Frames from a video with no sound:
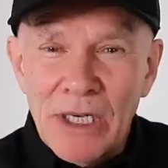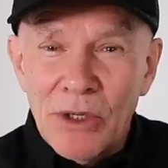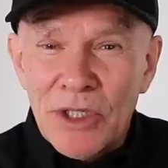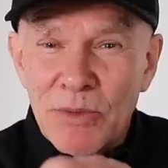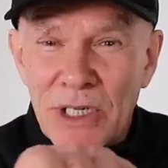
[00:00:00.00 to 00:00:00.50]

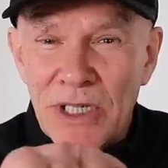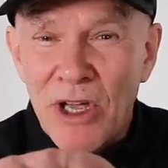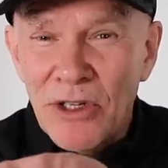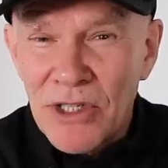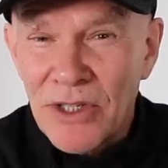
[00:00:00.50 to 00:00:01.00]
Lewis went
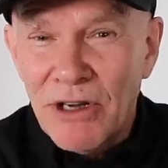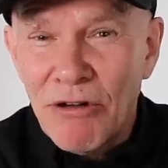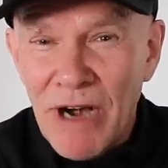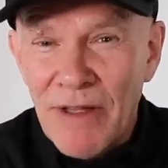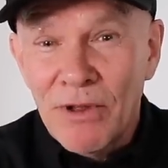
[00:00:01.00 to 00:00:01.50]
onto the
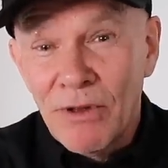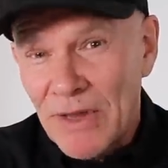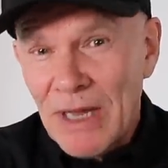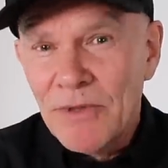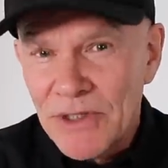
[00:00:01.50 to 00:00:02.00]
gravel.
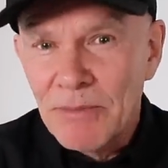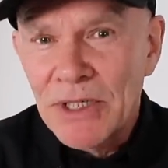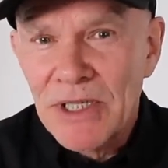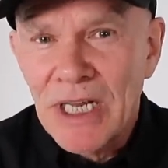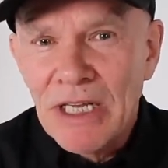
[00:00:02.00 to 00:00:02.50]
That was the
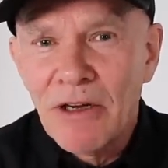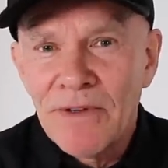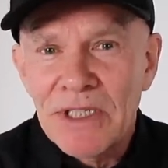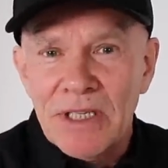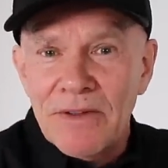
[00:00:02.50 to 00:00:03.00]
mistake,
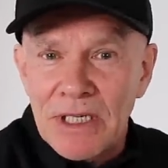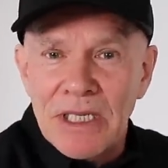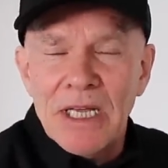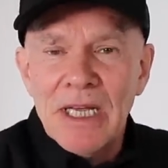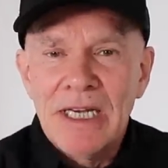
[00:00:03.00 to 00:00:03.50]
obviously, that
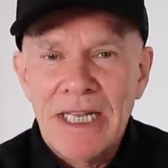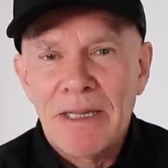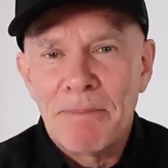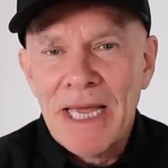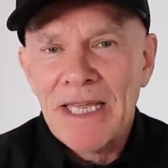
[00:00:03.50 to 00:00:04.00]
he let
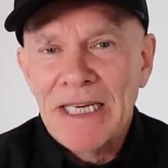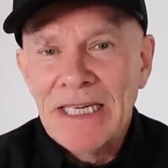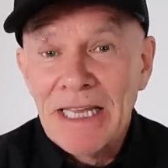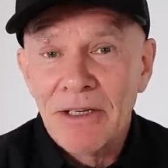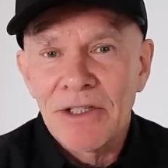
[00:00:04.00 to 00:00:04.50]
the back
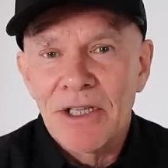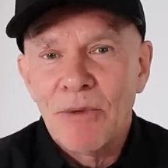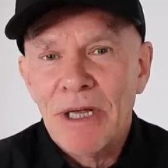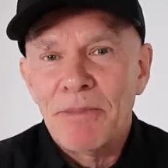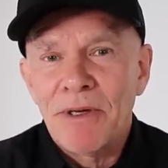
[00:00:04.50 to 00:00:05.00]
end get onto the
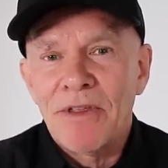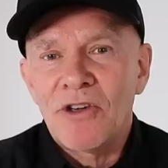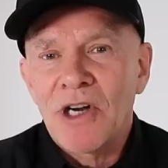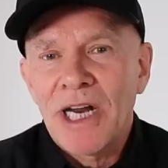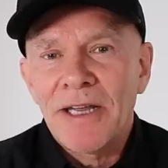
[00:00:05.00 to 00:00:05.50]
wet bit of the
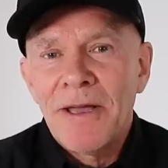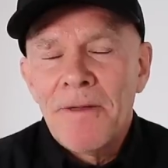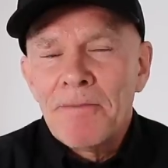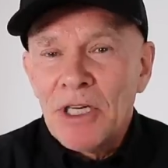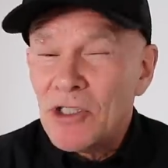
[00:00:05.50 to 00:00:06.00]
track.
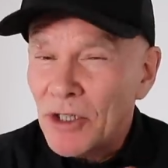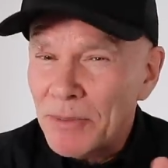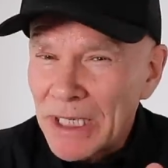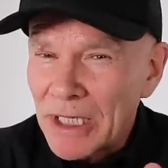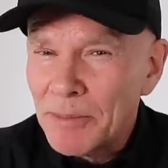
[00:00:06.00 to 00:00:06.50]
He should have
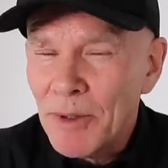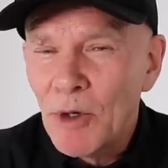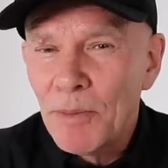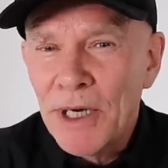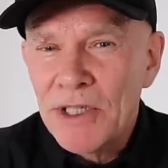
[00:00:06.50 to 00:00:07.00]
been a little bit
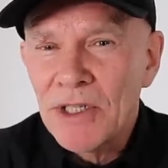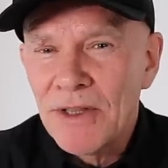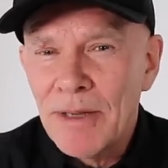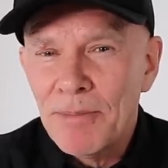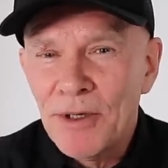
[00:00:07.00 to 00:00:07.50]
more patient at
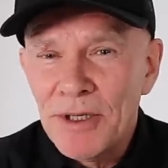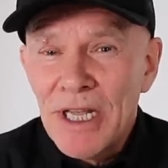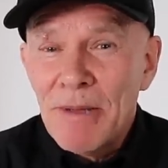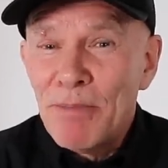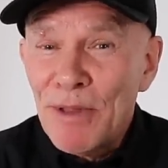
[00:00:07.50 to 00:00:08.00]
that point.
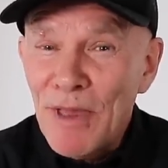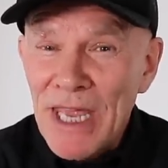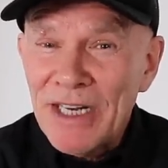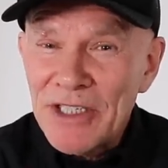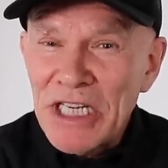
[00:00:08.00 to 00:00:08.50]
But
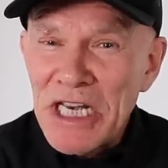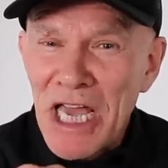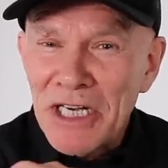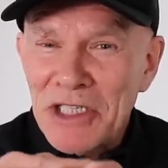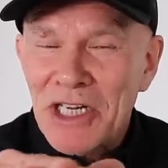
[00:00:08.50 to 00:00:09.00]
then as he
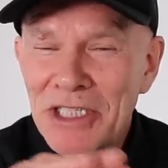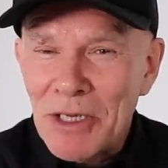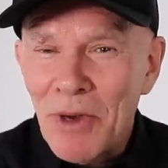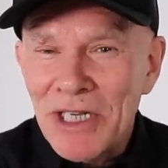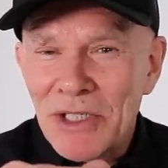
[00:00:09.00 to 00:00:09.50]
nudged, as
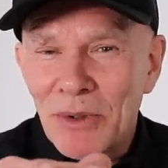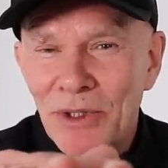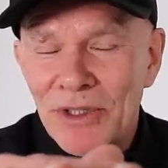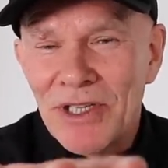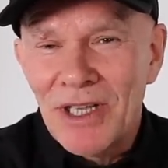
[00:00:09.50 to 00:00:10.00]
he went
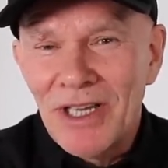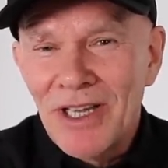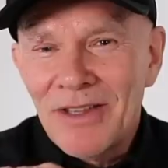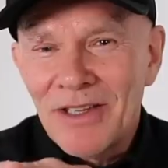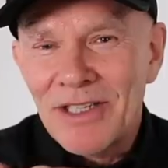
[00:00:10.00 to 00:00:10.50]
towards the
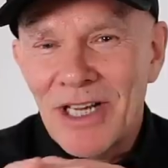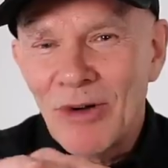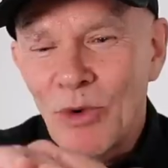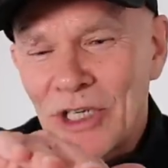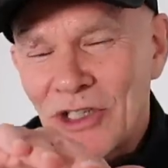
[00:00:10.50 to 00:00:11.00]
tyre
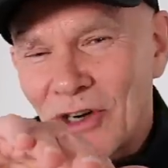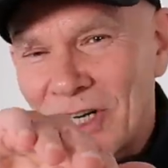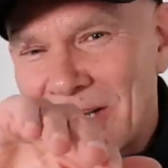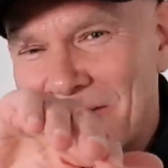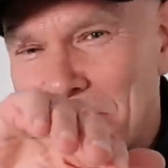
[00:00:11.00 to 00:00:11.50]
wall, he
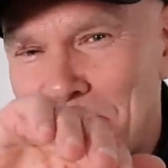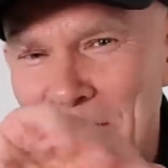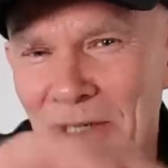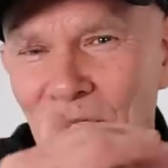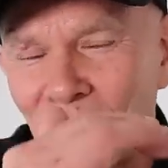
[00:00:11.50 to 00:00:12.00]
tried to give it a
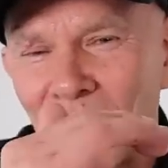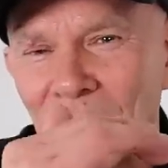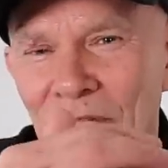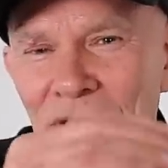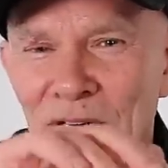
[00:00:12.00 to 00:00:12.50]
bit of
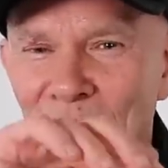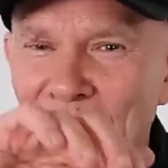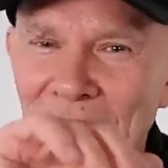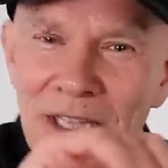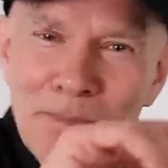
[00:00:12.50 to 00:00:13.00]
throttle to see if he
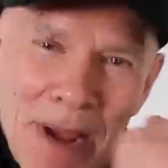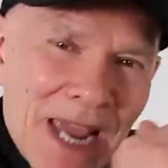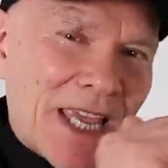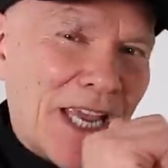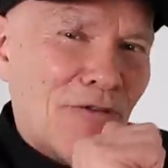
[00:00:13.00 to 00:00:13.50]
can get the
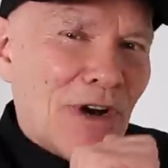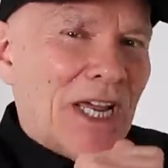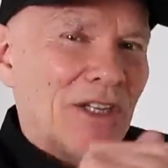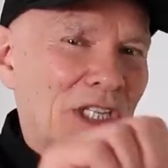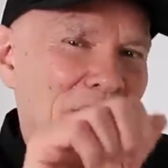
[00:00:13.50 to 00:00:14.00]
back end
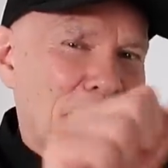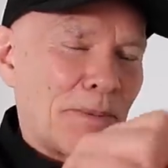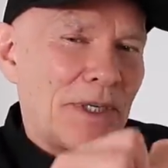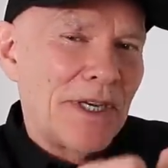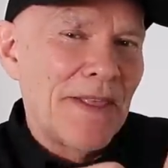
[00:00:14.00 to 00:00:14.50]
round to
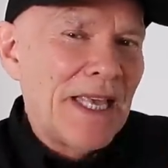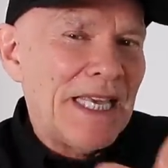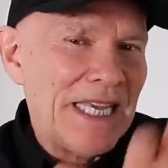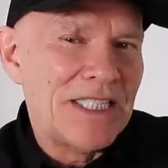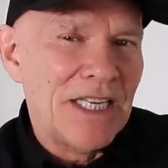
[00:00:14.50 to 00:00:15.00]
stop it
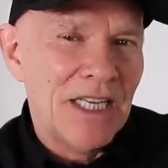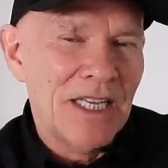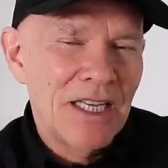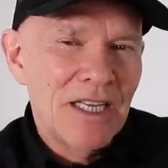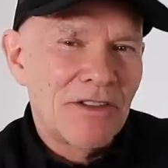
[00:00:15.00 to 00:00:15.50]

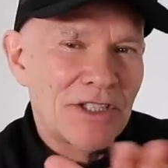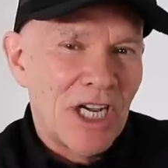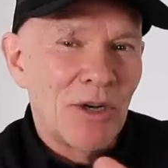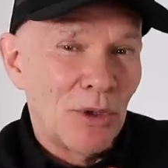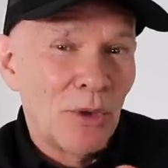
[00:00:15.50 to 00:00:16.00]
hitting the
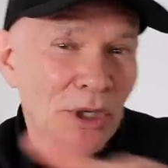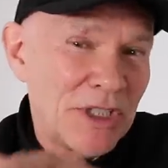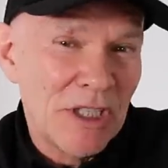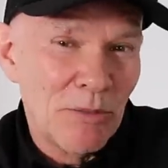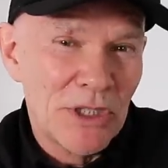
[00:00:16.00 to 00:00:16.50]
tyre wall. And all
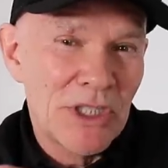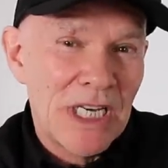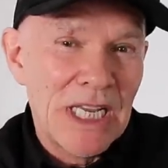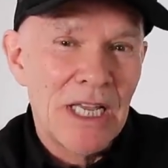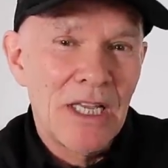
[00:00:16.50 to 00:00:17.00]
it did was
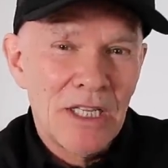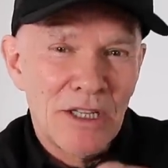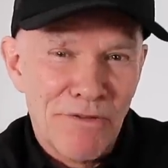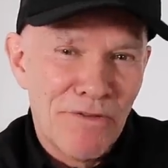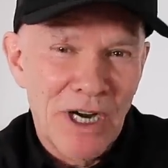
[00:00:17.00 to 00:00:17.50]
dig
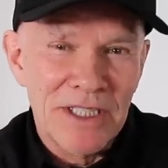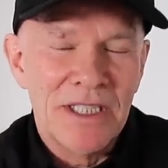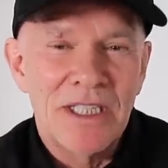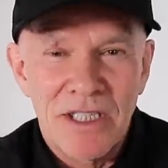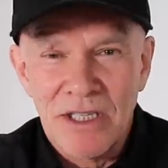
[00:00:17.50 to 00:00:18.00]
the front
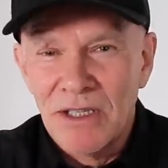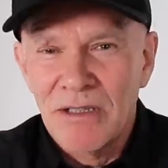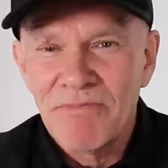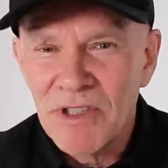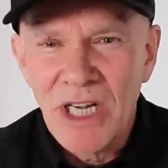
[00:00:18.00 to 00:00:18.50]
into
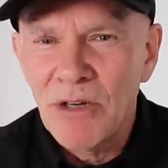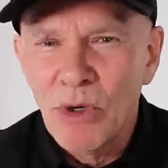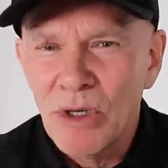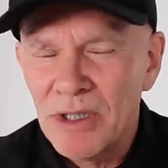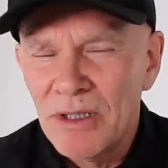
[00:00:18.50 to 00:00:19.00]
the tyre
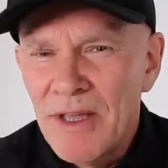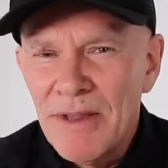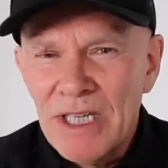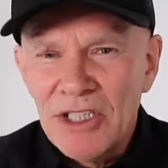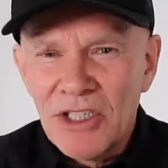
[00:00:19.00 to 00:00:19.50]
wall. And
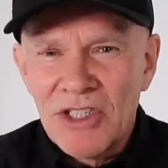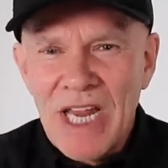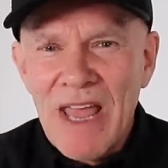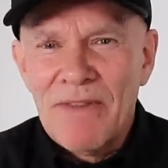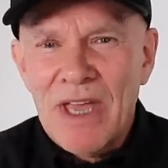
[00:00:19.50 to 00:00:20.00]
he just
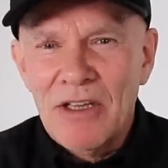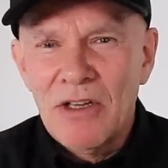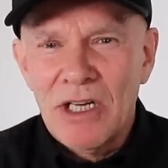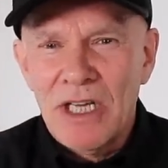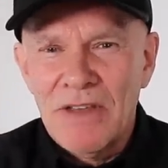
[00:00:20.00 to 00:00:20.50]
sat there. You
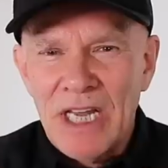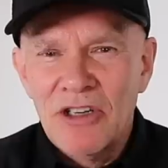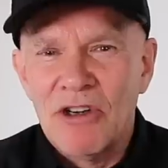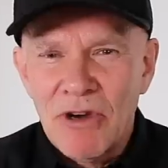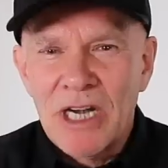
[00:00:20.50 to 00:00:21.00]
could hear the
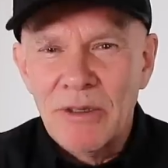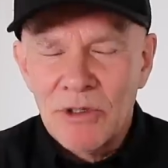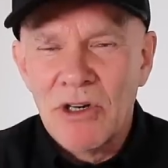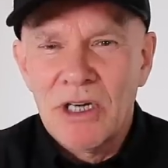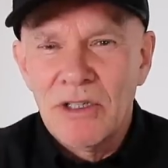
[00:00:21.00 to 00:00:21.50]
engine running. He
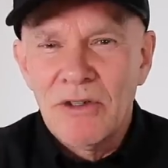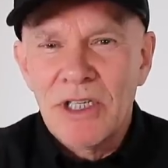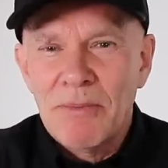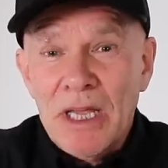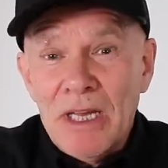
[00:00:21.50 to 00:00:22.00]
was trying to do
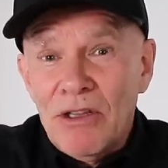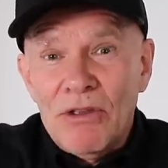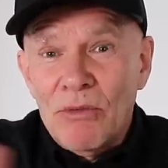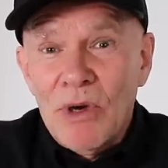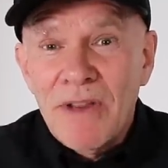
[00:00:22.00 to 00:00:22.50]
something. And you
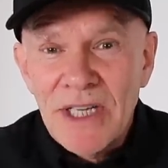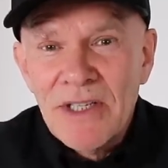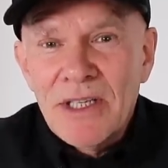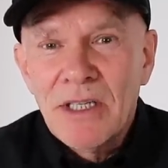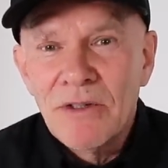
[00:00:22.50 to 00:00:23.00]
thought, well, that's it.